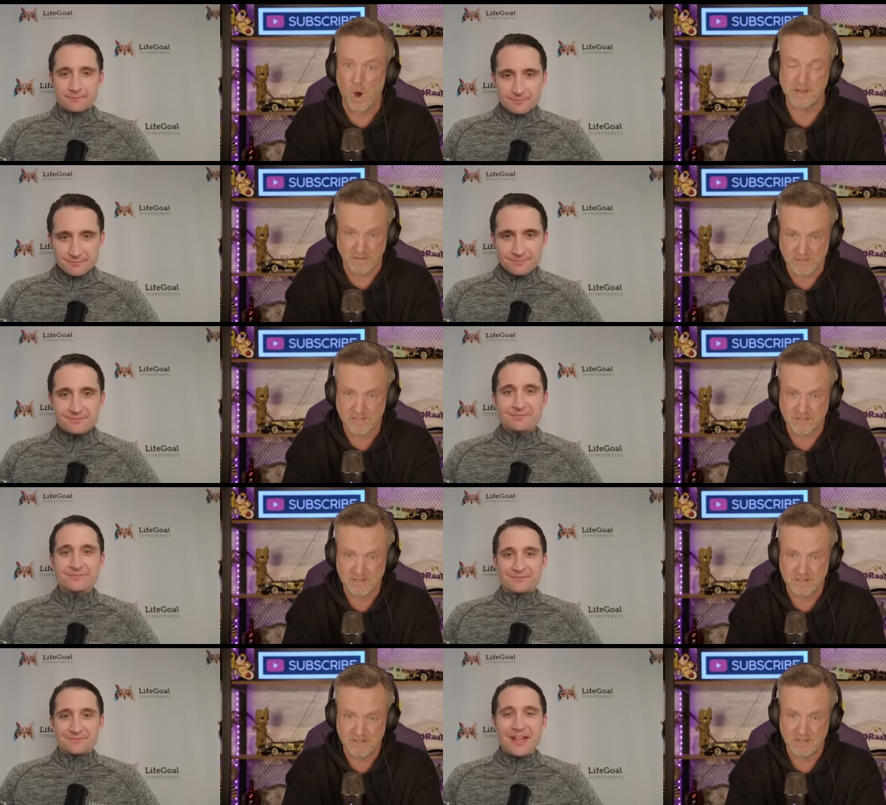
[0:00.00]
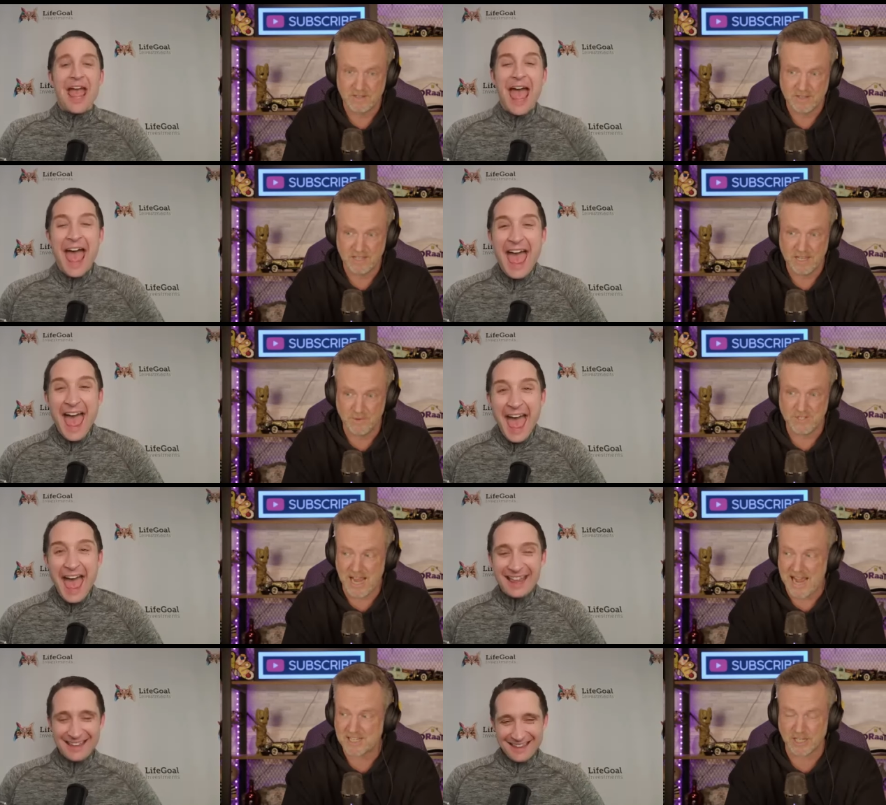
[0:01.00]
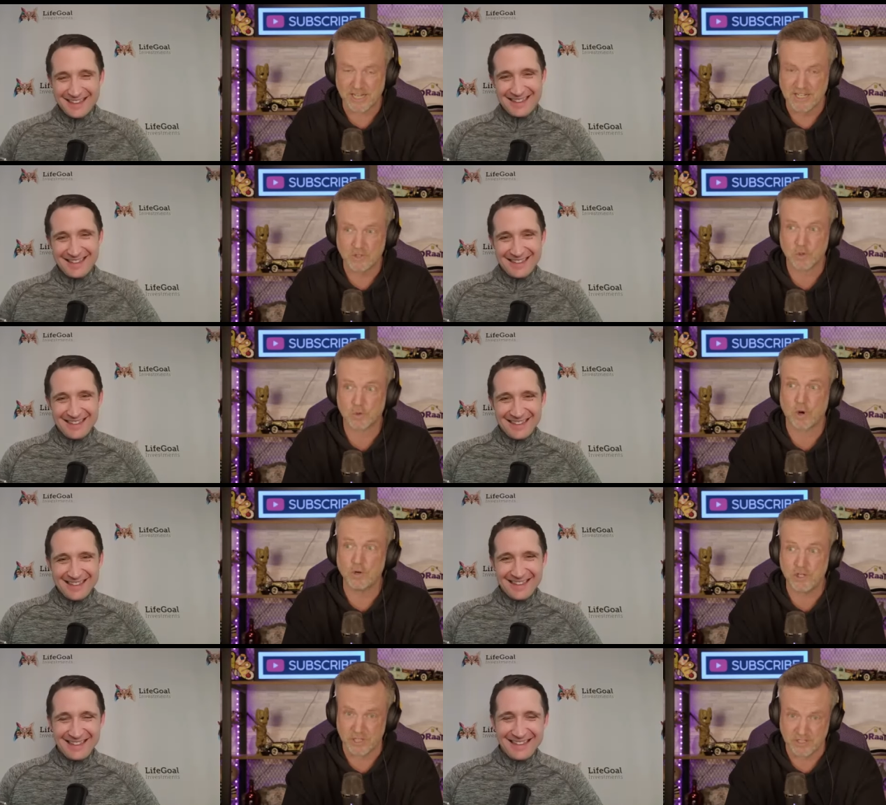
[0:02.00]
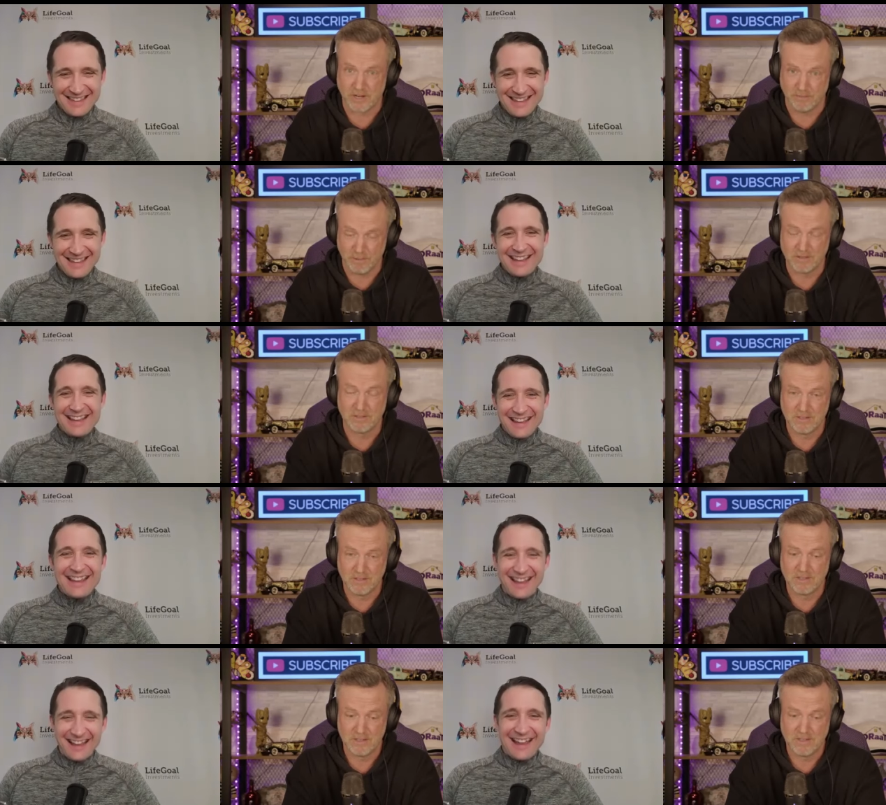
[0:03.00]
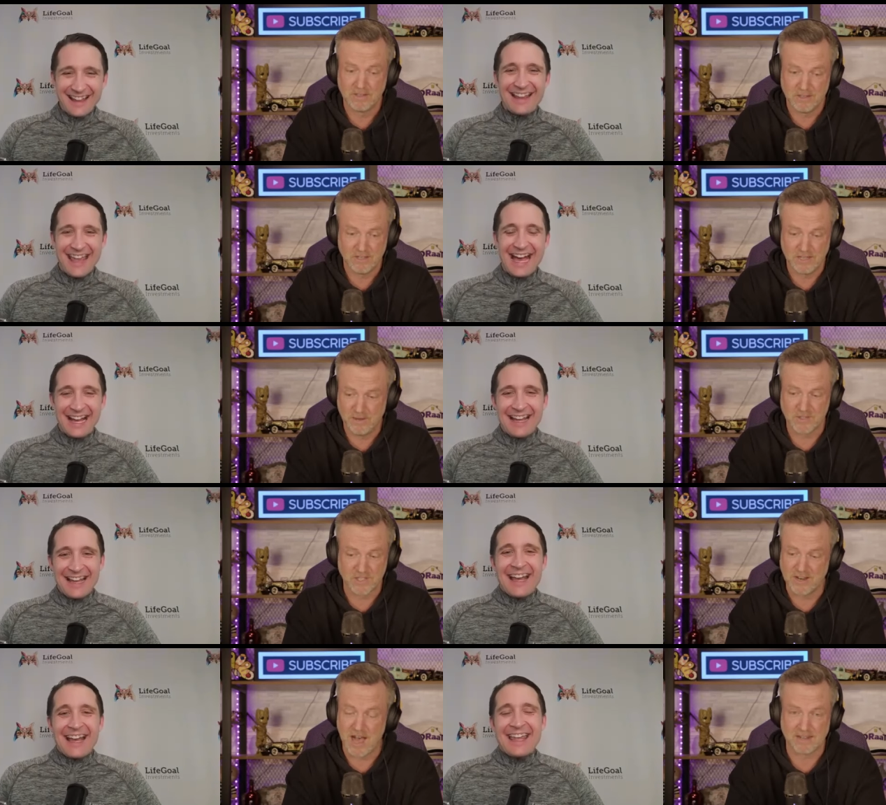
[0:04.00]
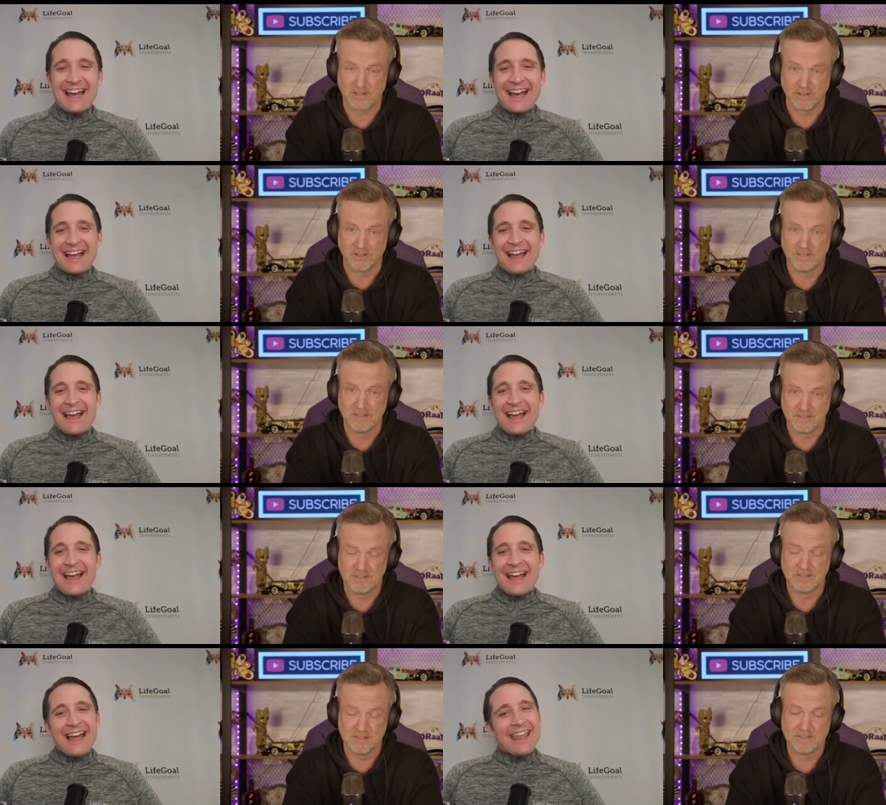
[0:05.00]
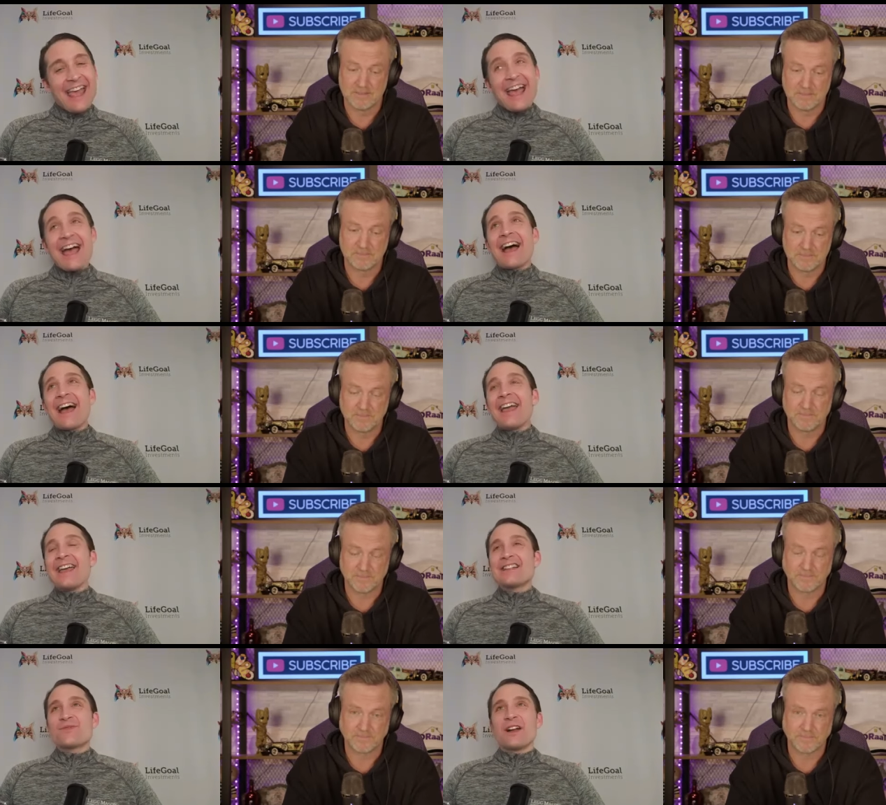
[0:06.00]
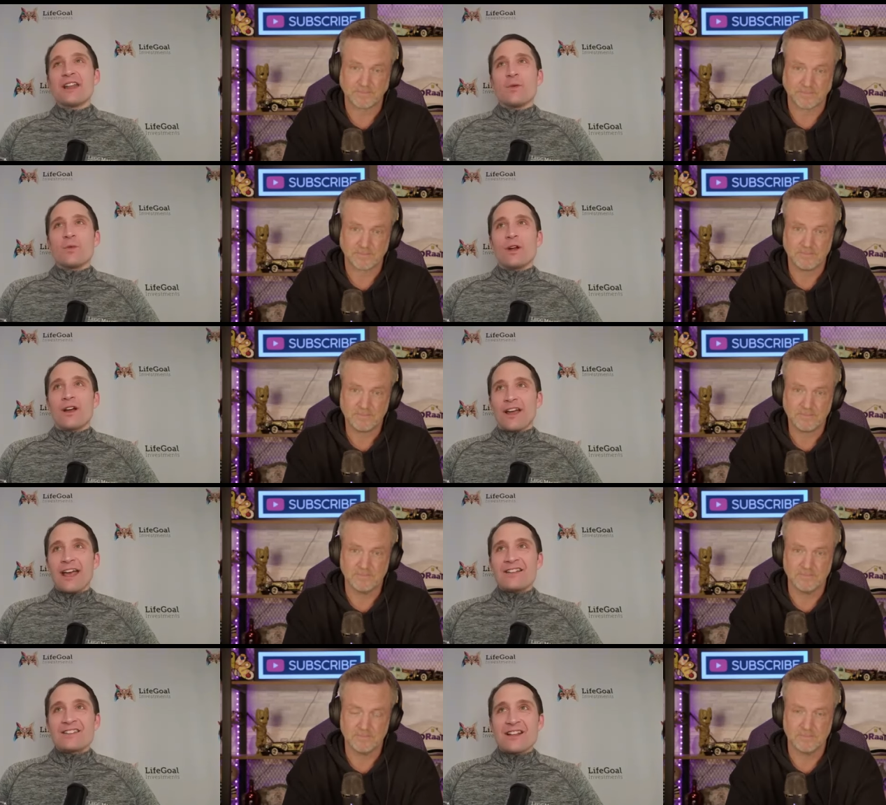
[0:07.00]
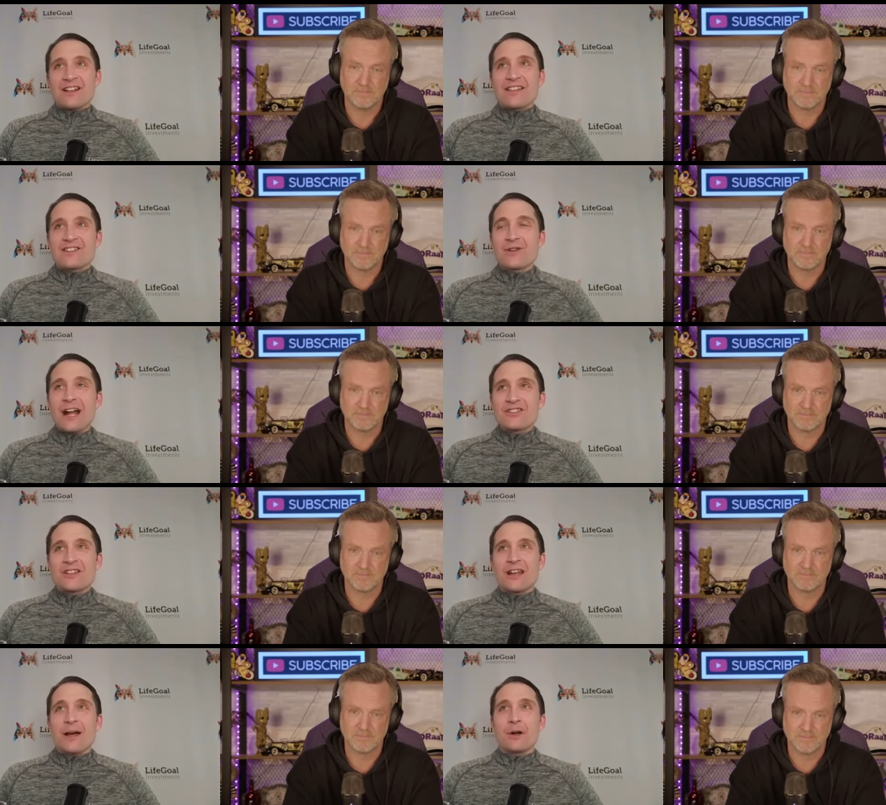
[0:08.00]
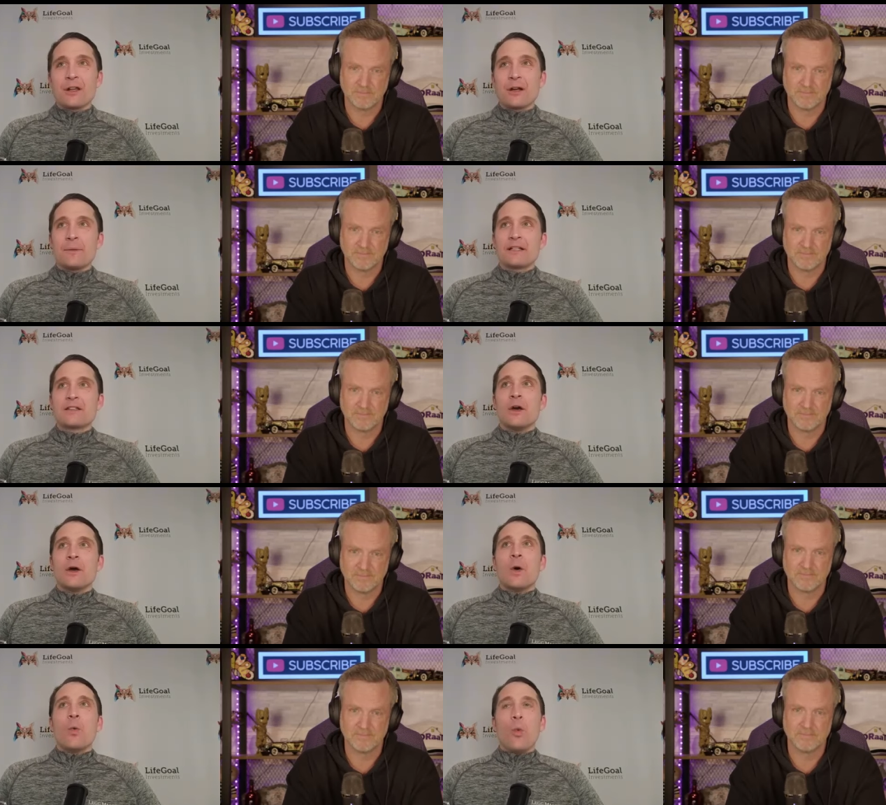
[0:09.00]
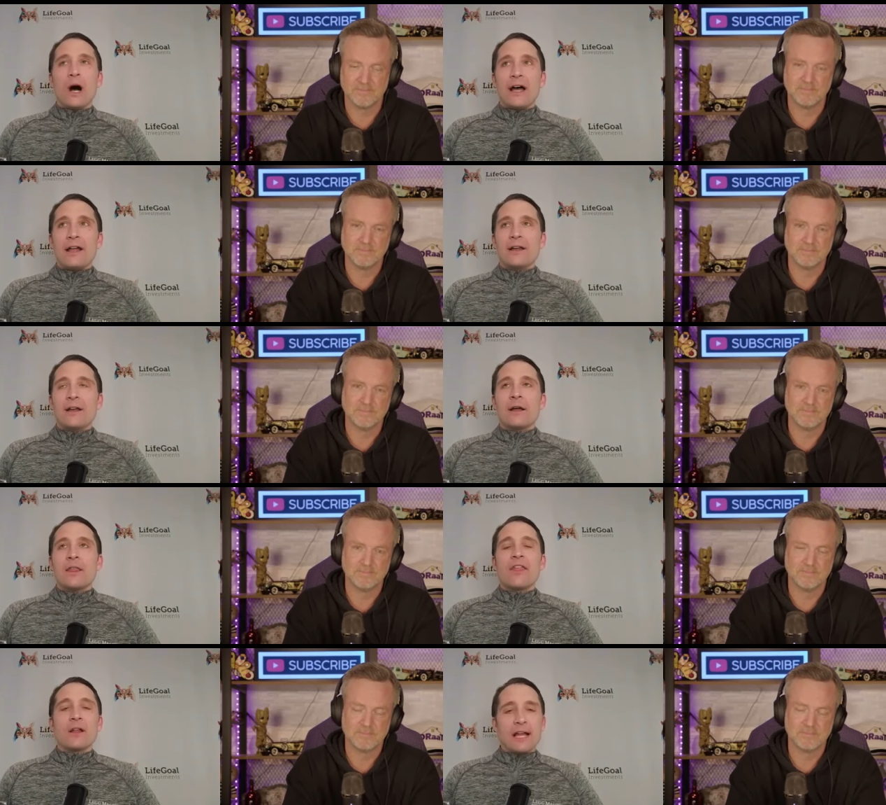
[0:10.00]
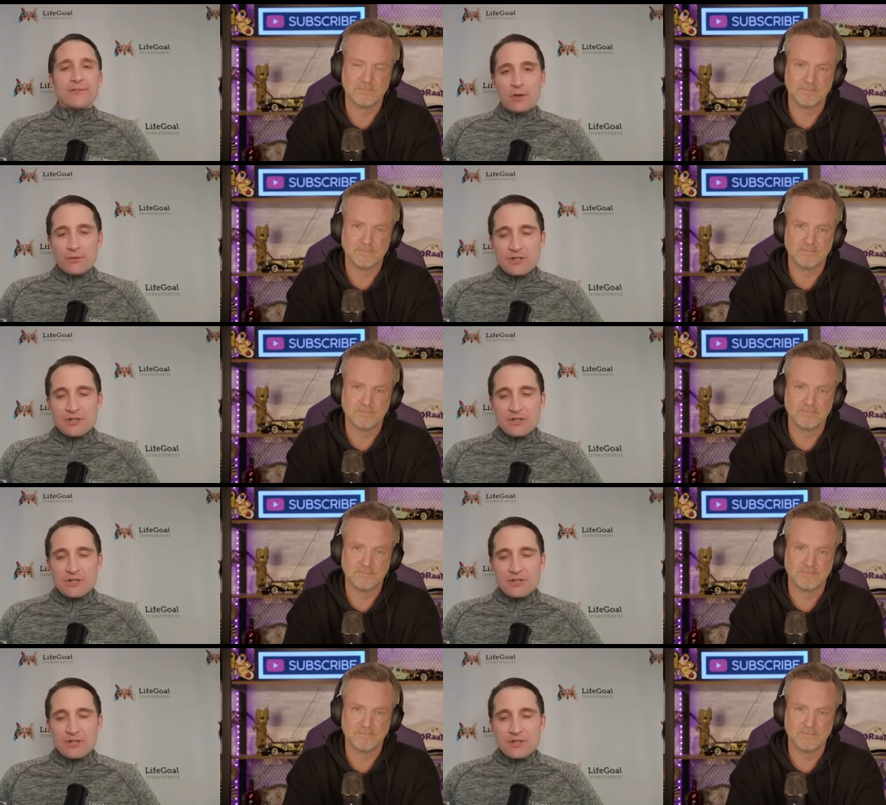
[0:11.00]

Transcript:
Speaker 1: once, it was actually an atrocious number. Yeah. It was not yeah. good.
Speaker 2: Yeah. It's funny. Again, to, to scratching the number a little bit, one, the level of